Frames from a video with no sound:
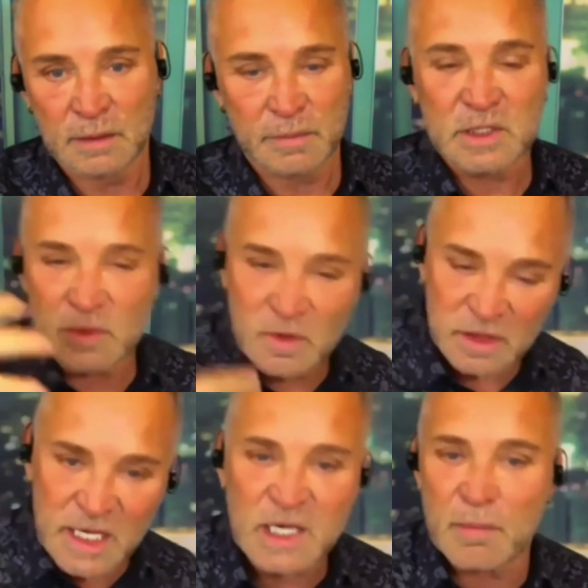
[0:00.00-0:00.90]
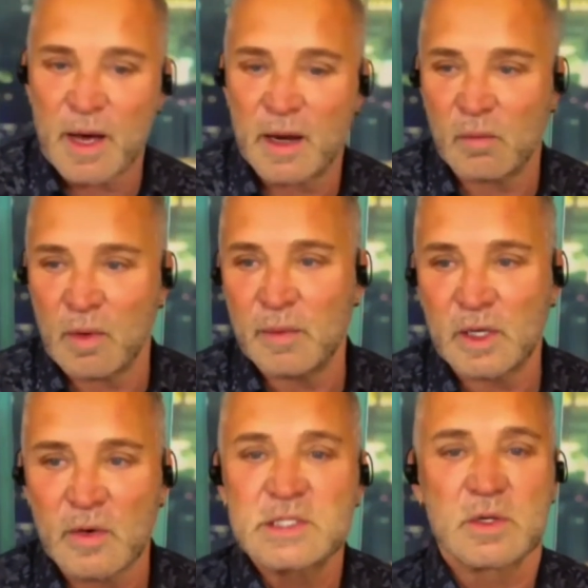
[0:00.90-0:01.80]
Because when you think about it, when we
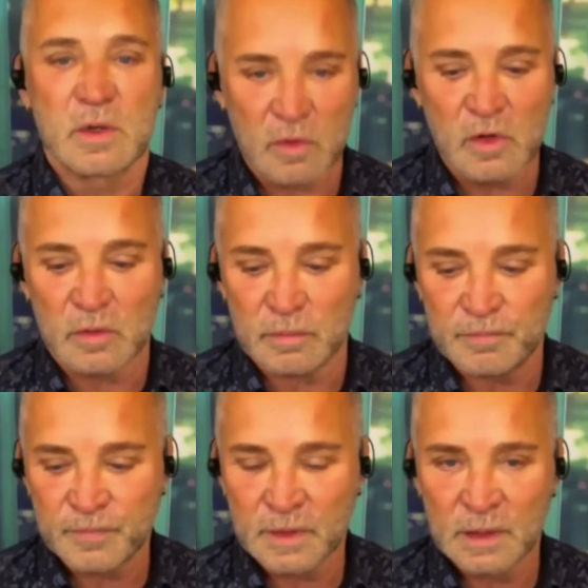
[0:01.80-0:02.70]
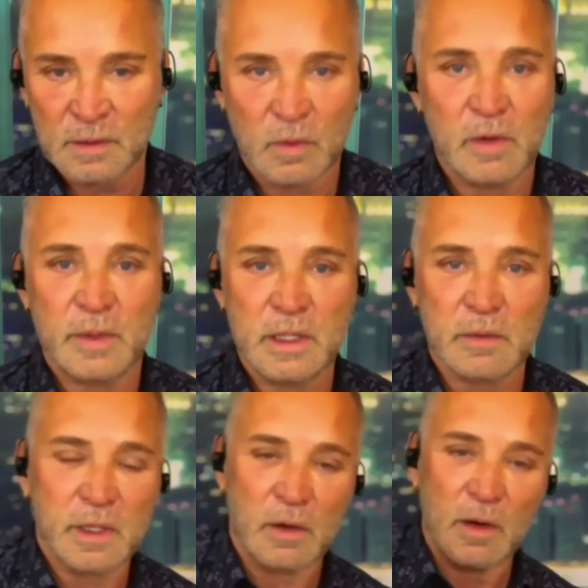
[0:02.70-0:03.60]
go into a room, what do?
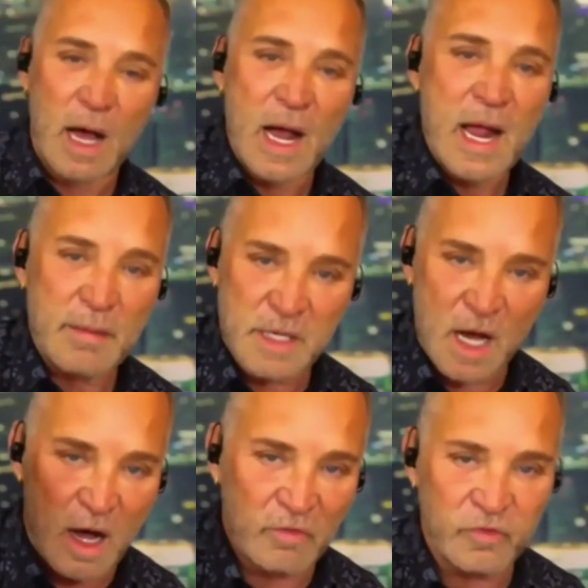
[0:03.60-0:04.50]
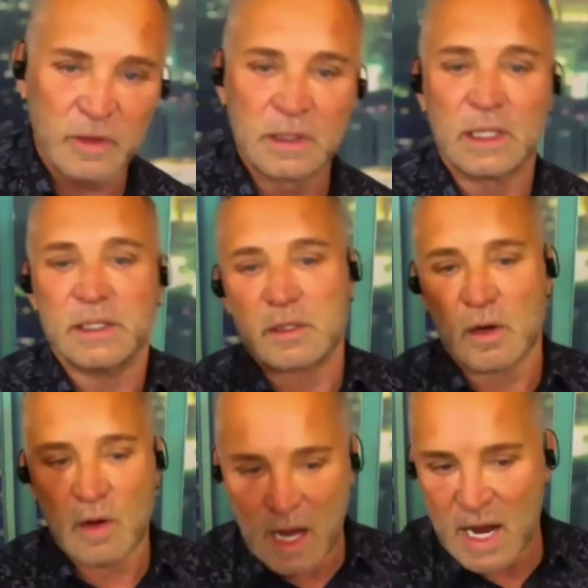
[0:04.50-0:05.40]
We go, hi, I'm Dov. And you
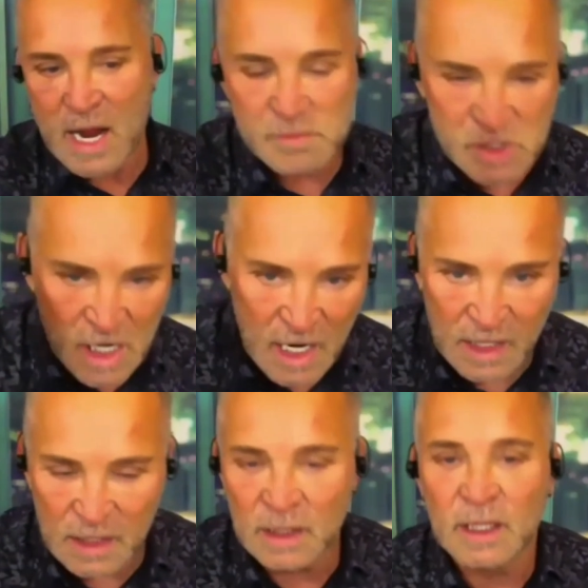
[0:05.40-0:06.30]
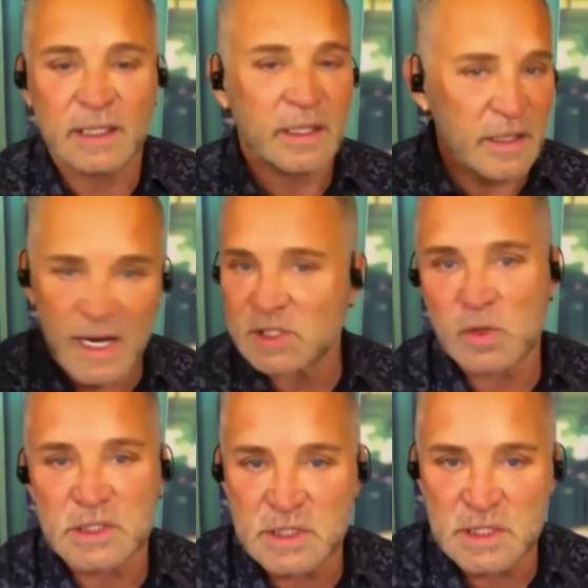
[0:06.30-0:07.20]
go, hi, I'm Shay. And then the next
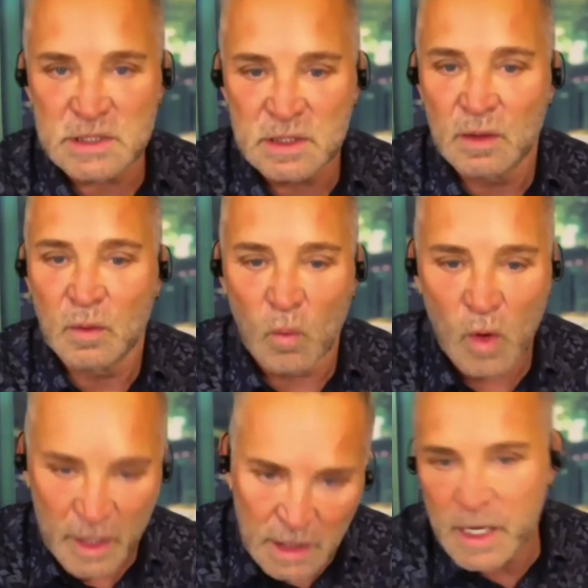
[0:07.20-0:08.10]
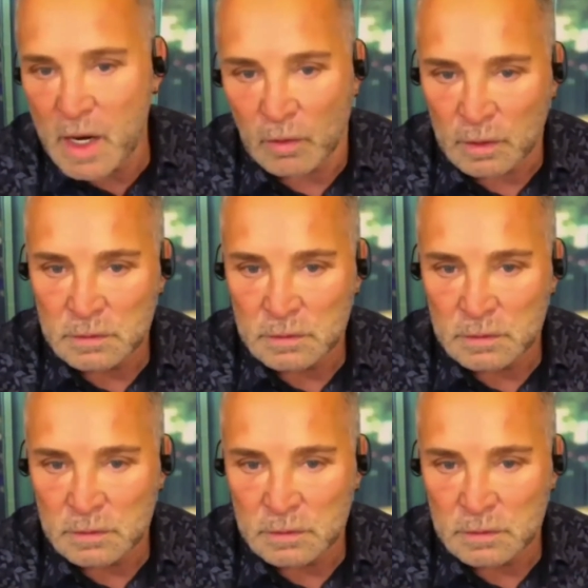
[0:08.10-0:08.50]
question is, what do you do?